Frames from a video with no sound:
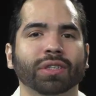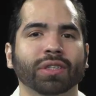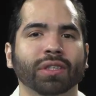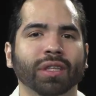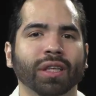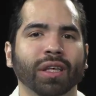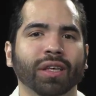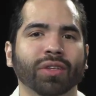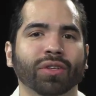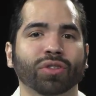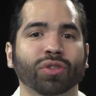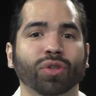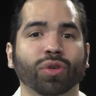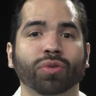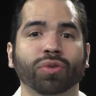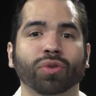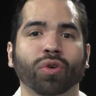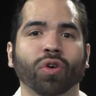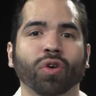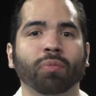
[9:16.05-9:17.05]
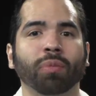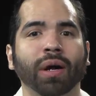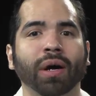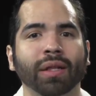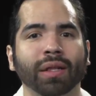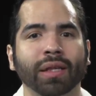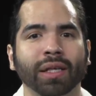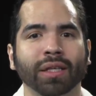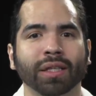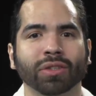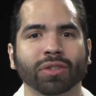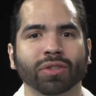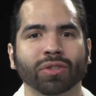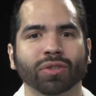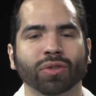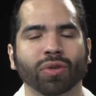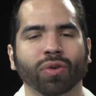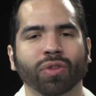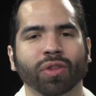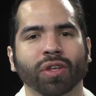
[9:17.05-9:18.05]
they either don't know about lasers
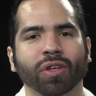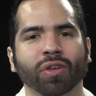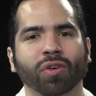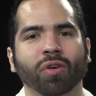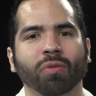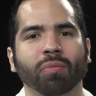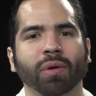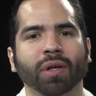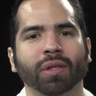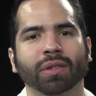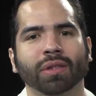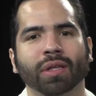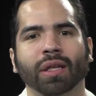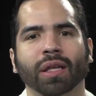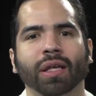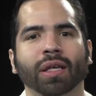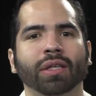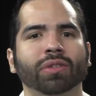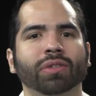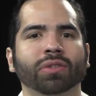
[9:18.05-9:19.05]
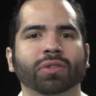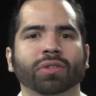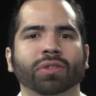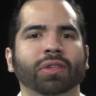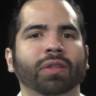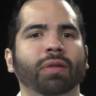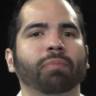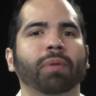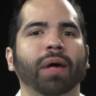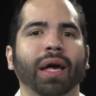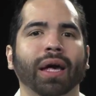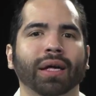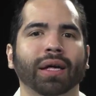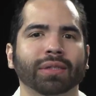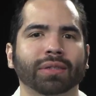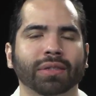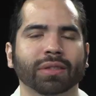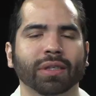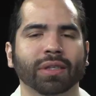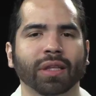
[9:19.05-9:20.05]
or they know about the lasers in the
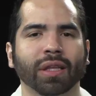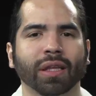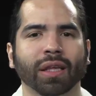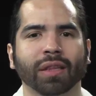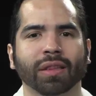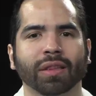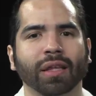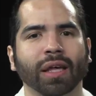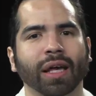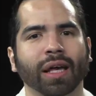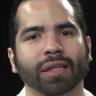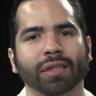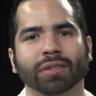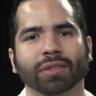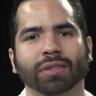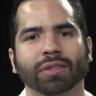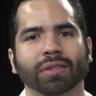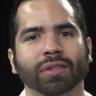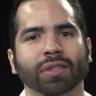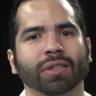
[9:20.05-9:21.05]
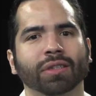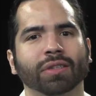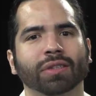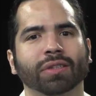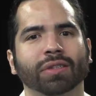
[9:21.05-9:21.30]
past, and that's it.